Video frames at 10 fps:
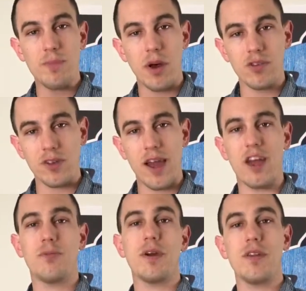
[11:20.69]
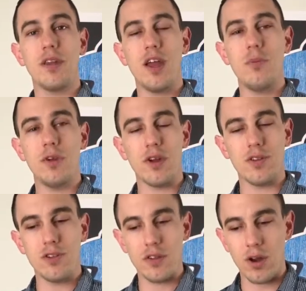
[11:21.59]
puzzly aspect in a game where you can
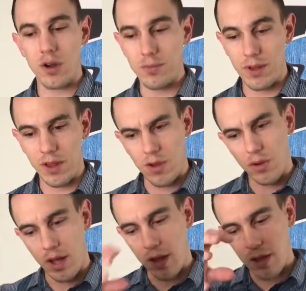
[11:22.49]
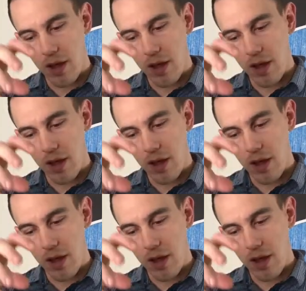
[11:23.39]
sit there and be like, okay,